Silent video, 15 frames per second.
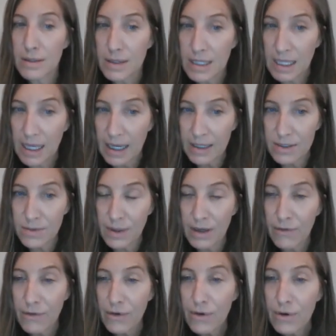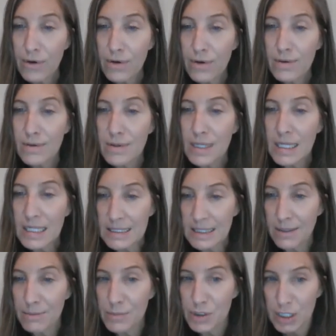the X-WAIVER
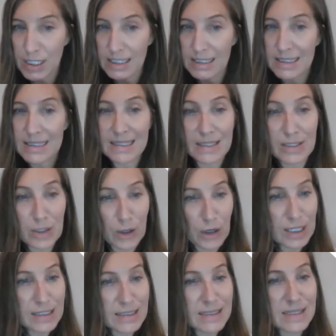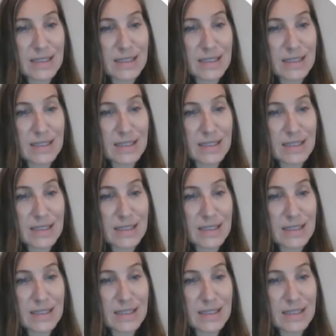exemption did not